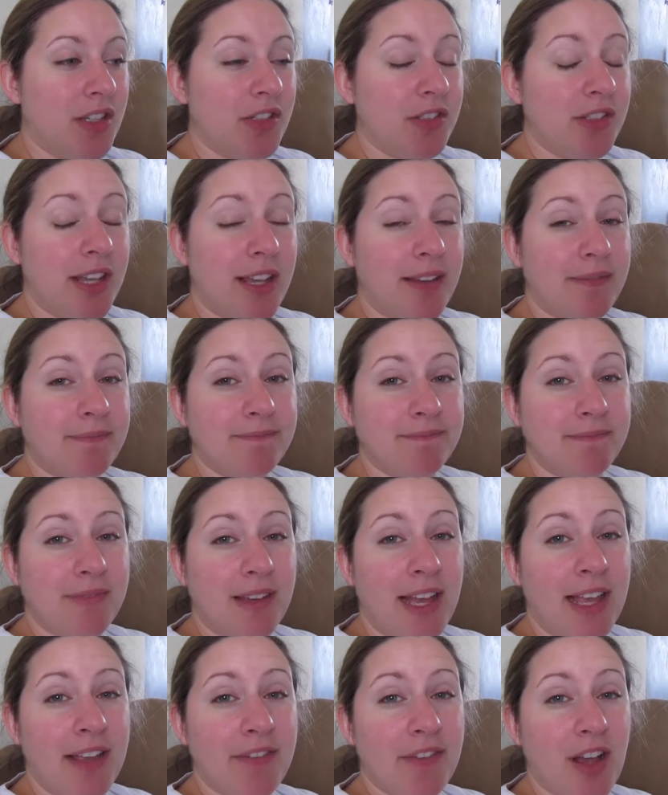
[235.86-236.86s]
So yeah,
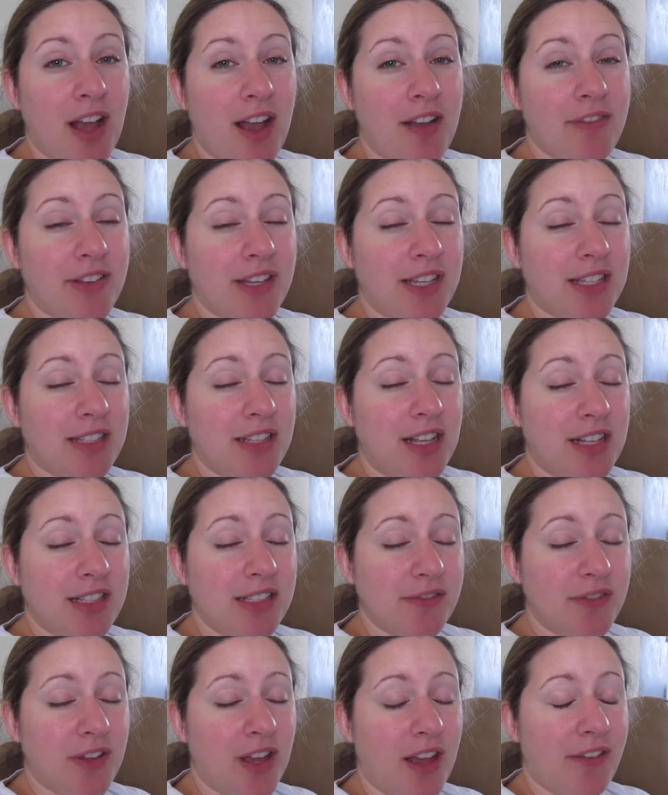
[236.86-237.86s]
I have coffee,
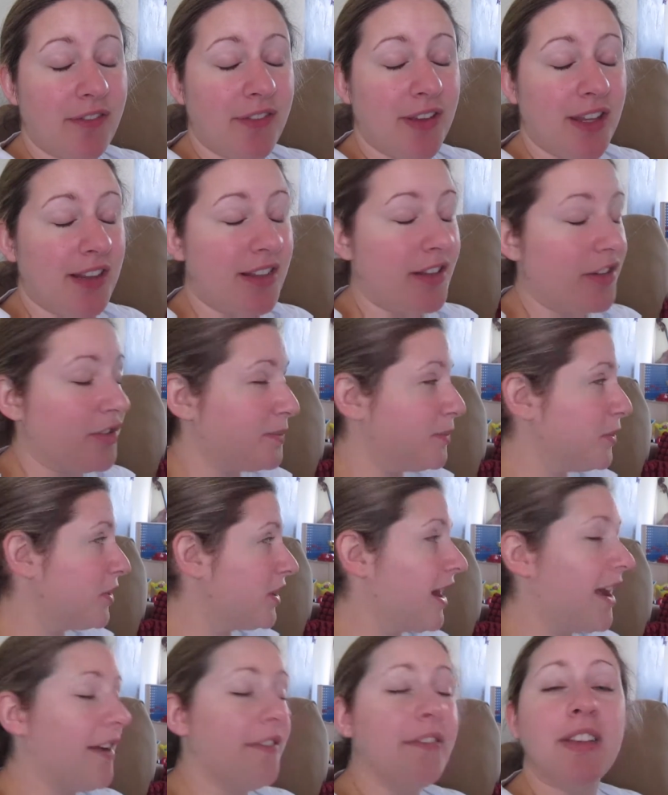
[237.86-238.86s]
lots of coffee. There's more
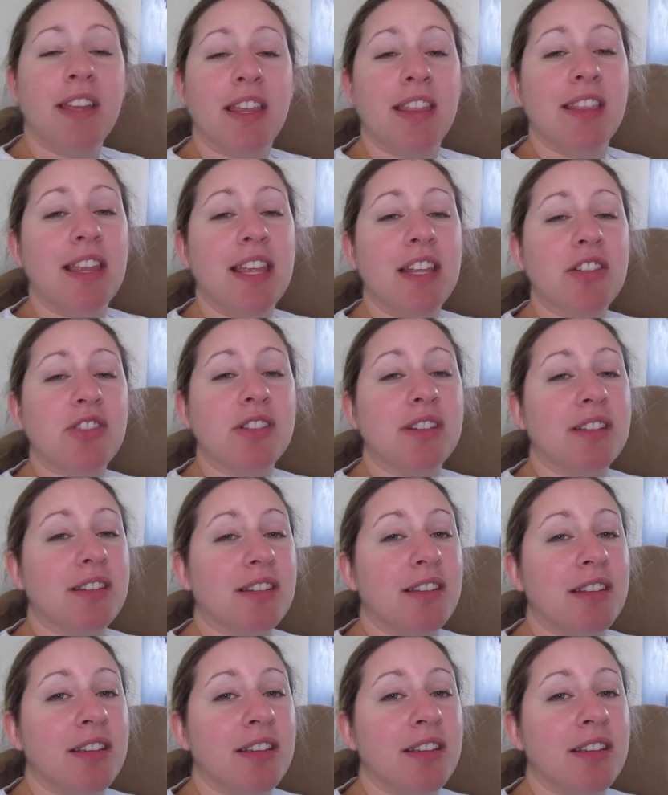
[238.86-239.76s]
coffee in the kitchen.